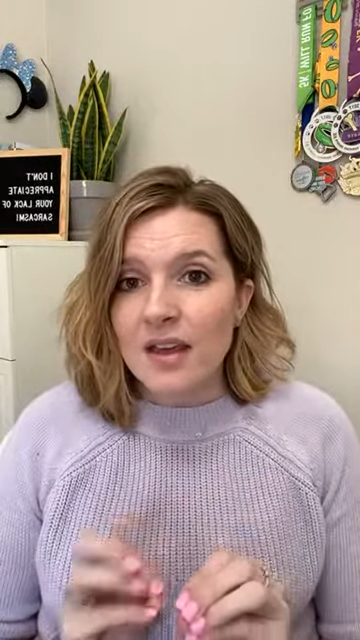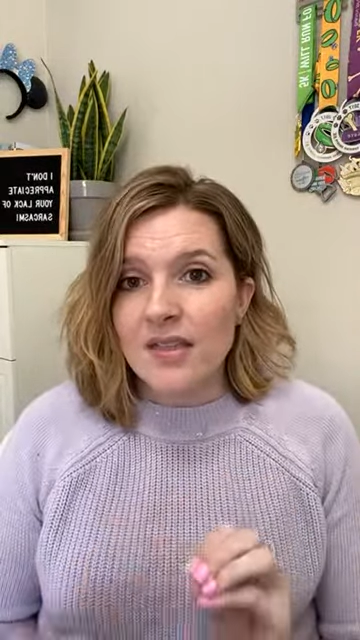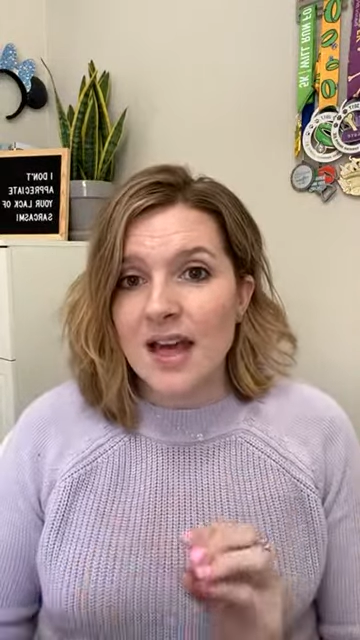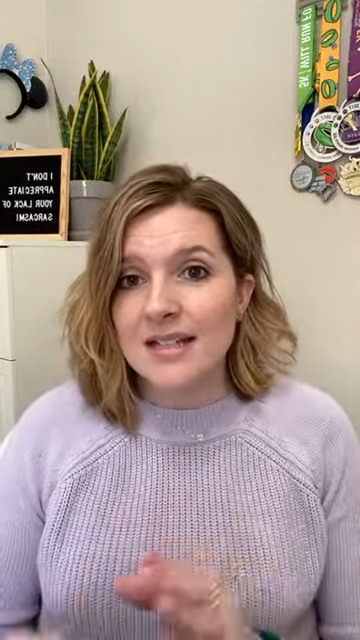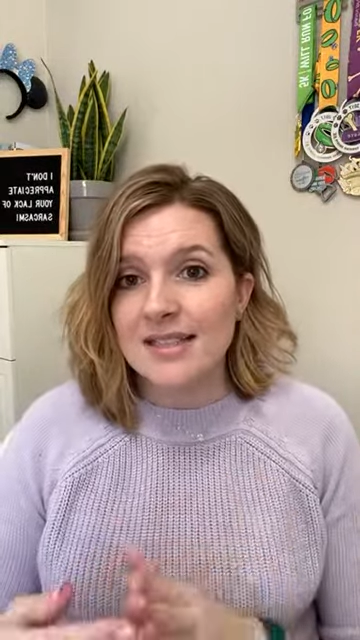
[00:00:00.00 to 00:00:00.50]

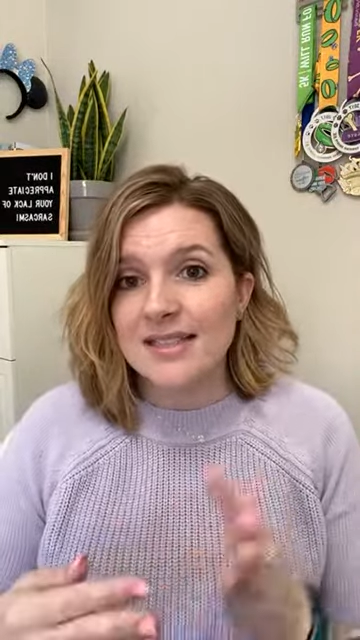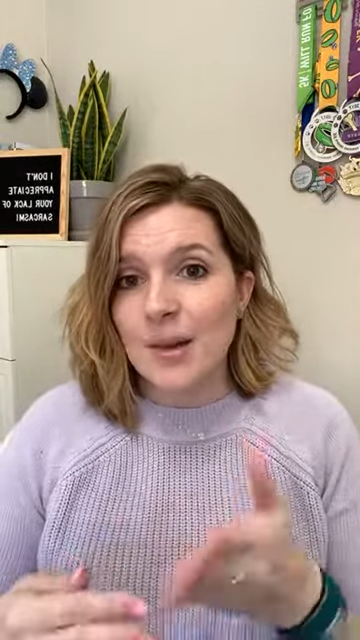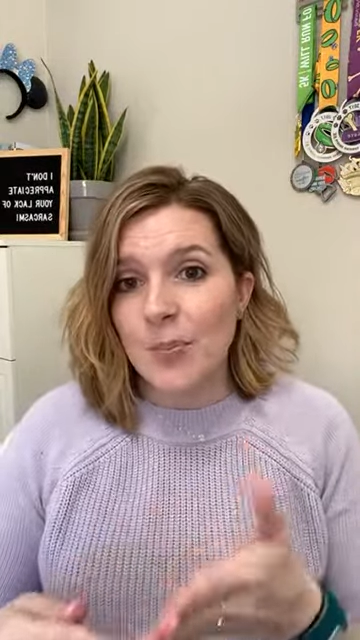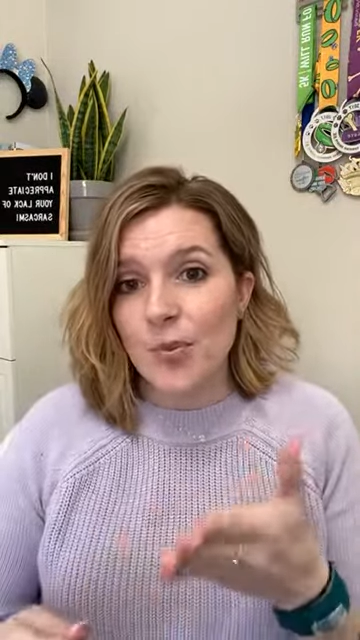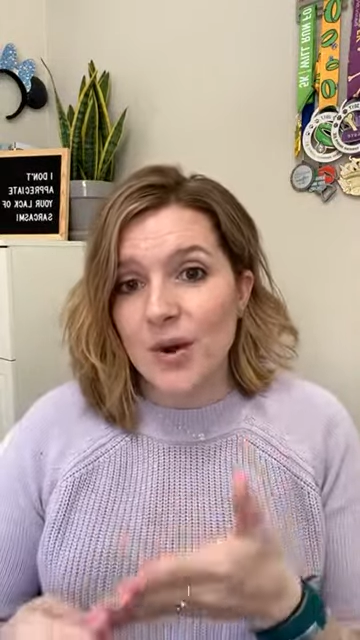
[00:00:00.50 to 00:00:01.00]
that
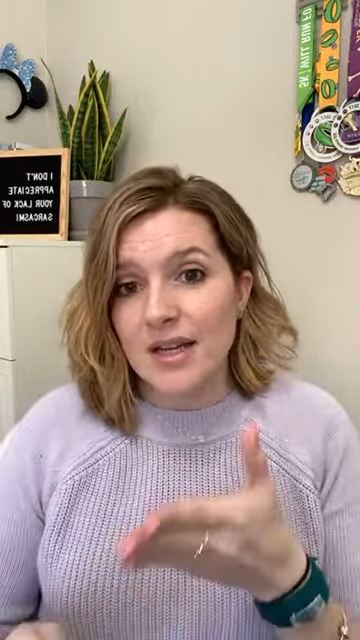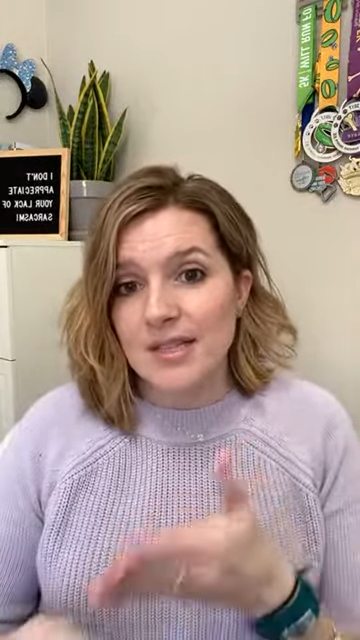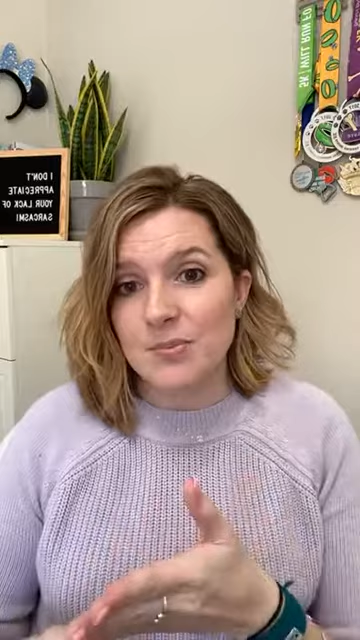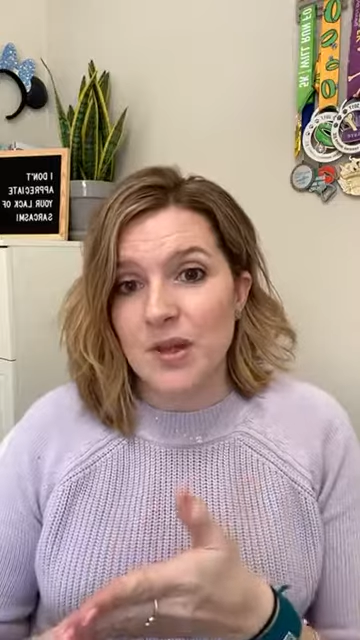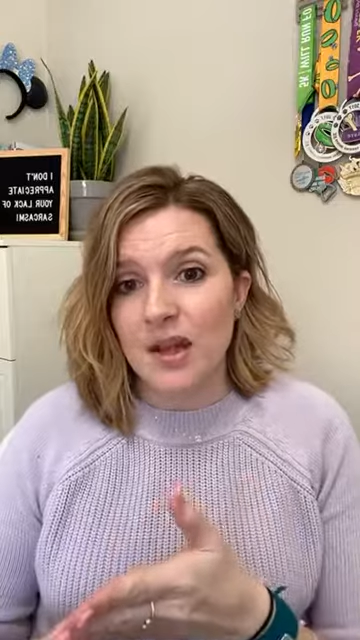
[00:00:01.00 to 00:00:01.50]

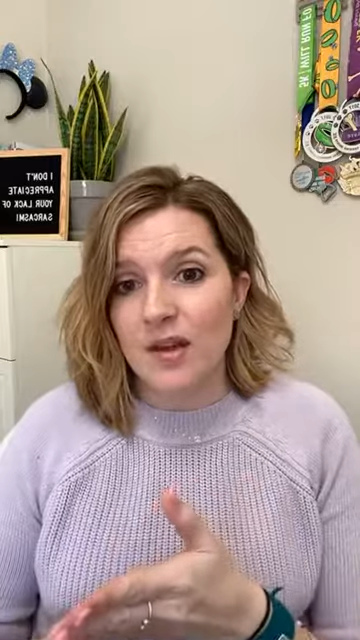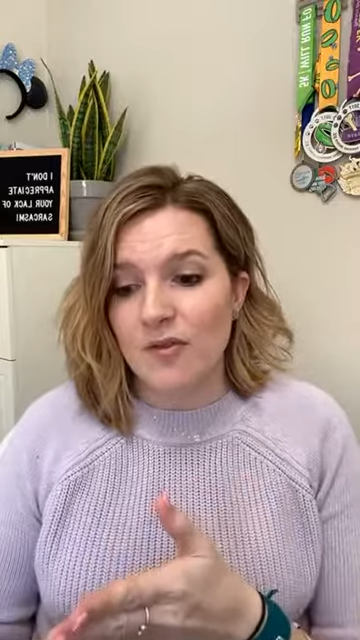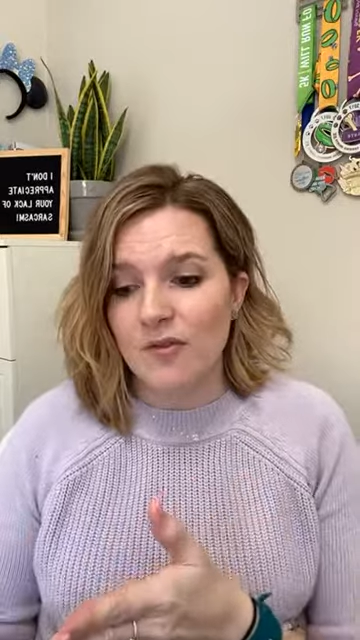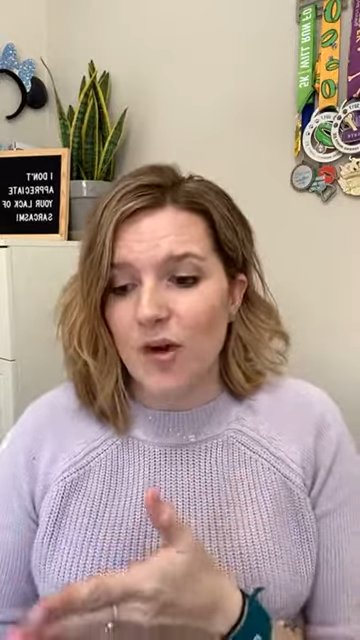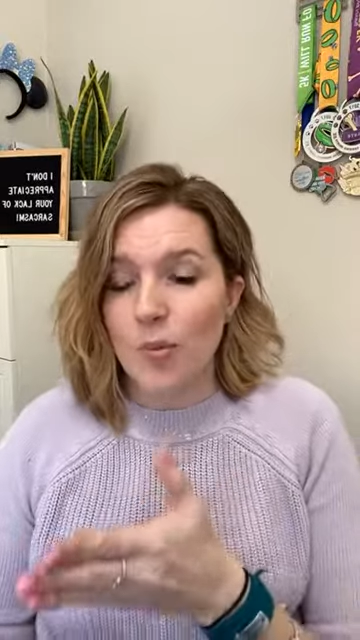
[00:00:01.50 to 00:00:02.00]
separates me
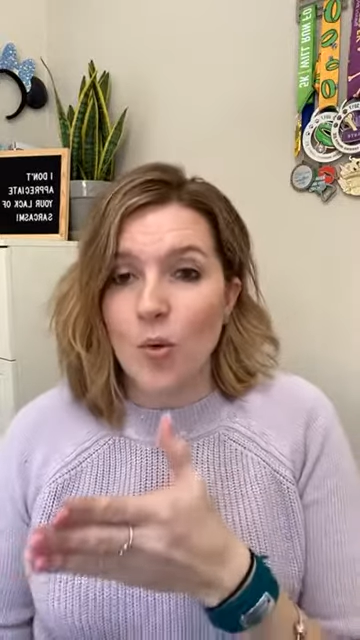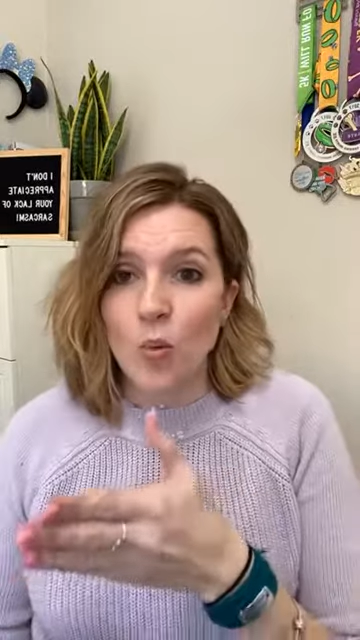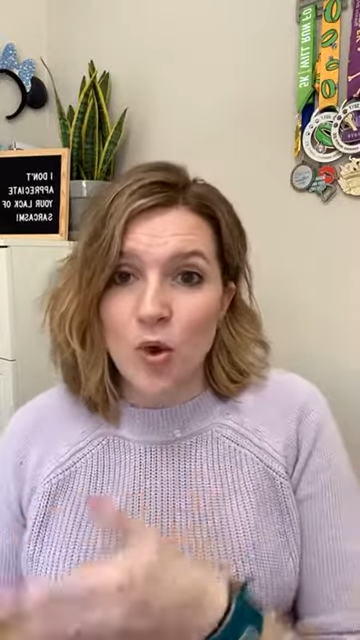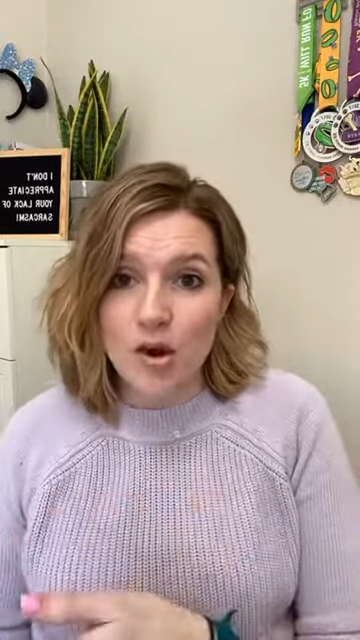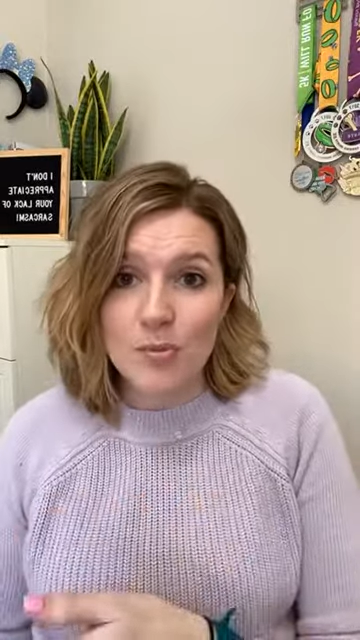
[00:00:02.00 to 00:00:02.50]
from
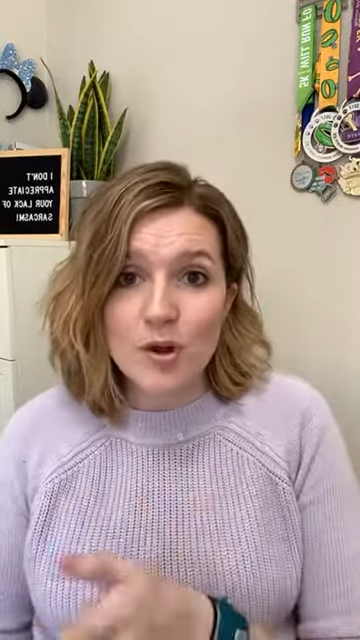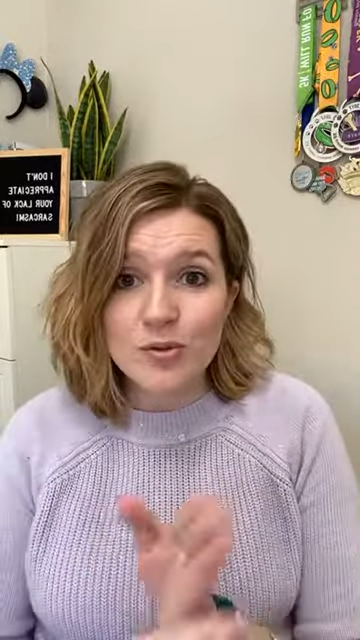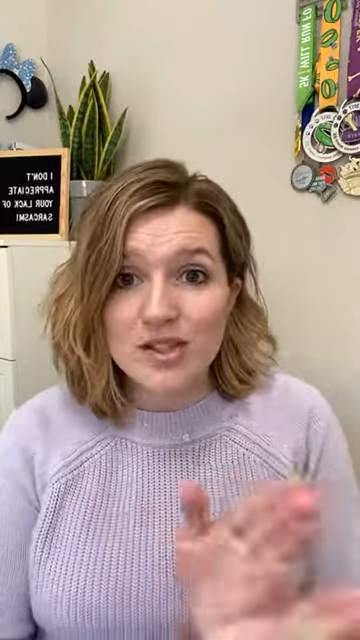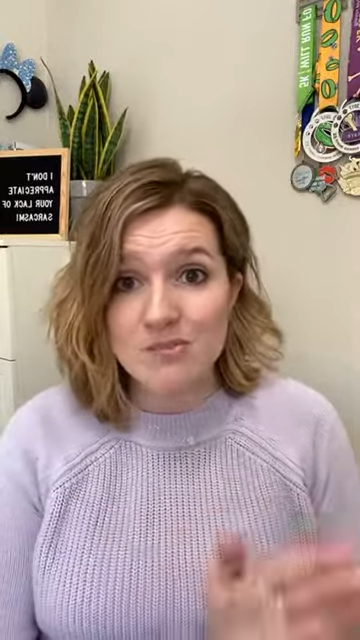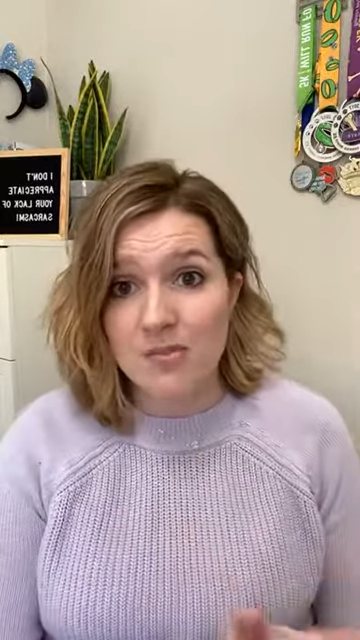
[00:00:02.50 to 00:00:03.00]
work
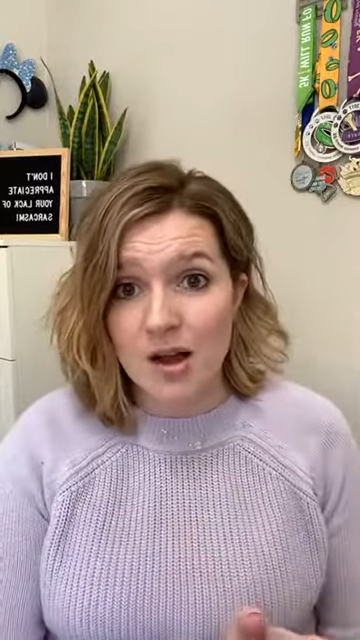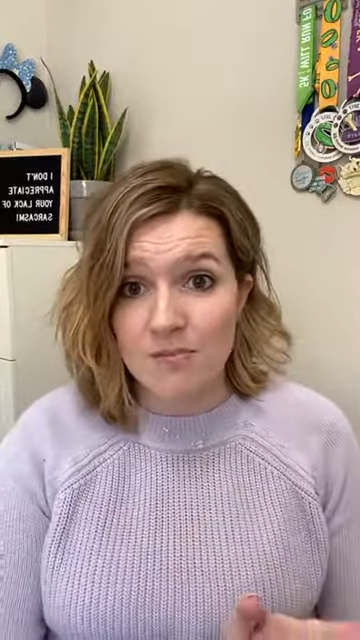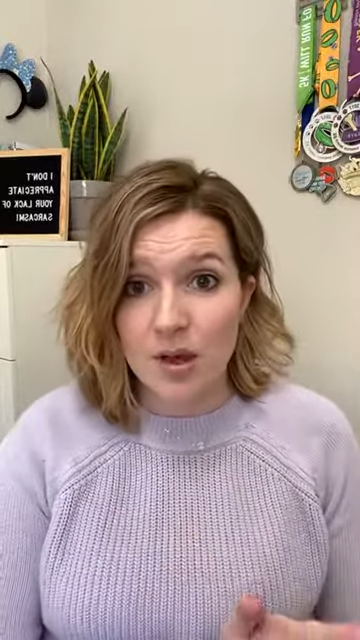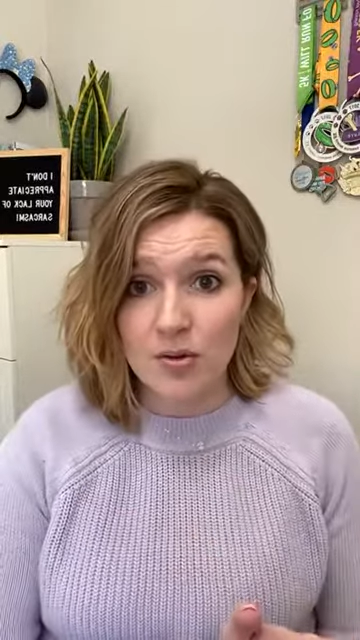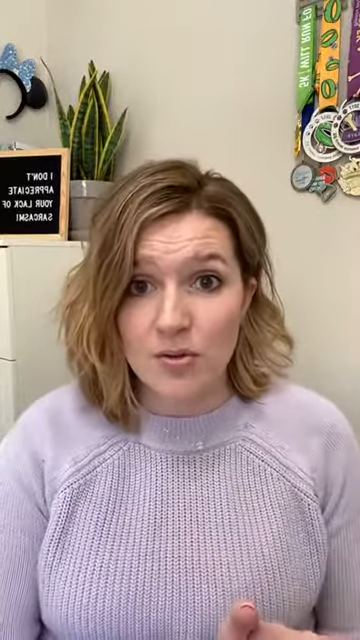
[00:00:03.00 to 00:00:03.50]
mode to
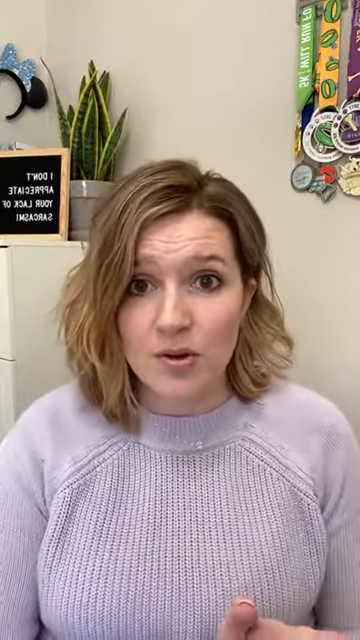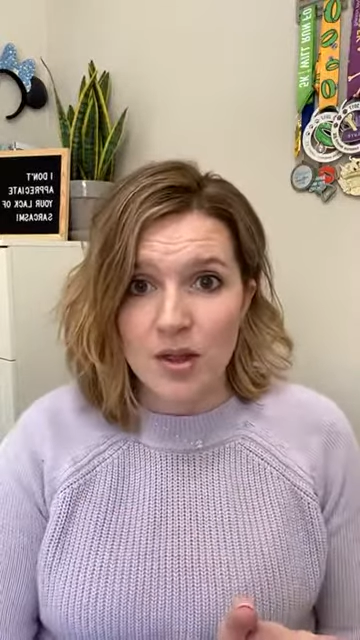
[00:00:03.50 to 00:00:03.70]
mom mode.